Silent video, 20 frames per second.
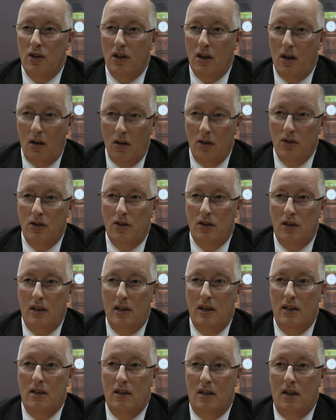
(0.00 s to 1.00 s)
cost to
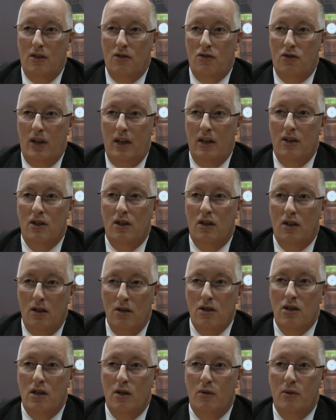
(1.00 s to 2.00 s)
this country as a
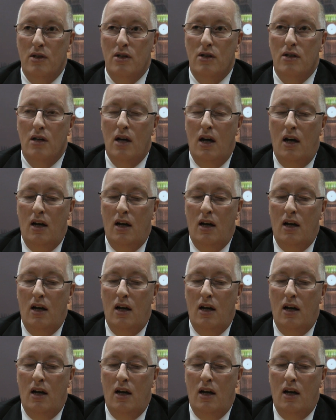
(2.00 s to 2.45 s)
consequence